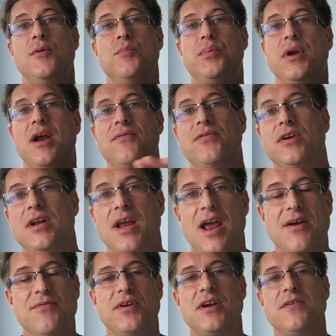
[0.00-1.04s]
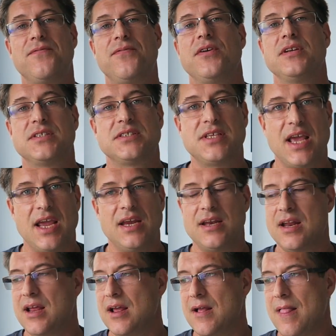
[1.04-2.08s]
but every, every different
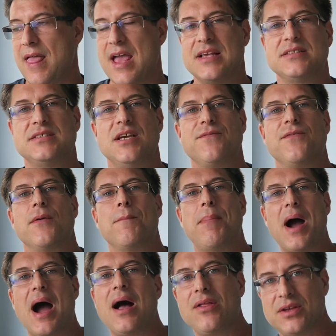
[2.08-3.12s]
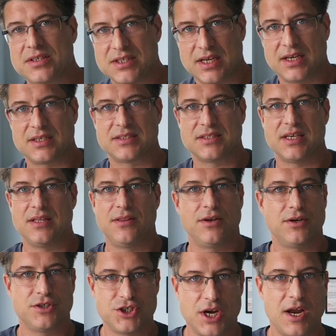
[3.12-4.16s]
state has different politics in
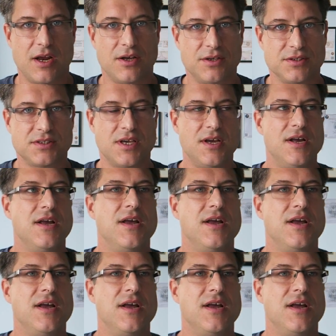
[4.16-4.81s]
their jails.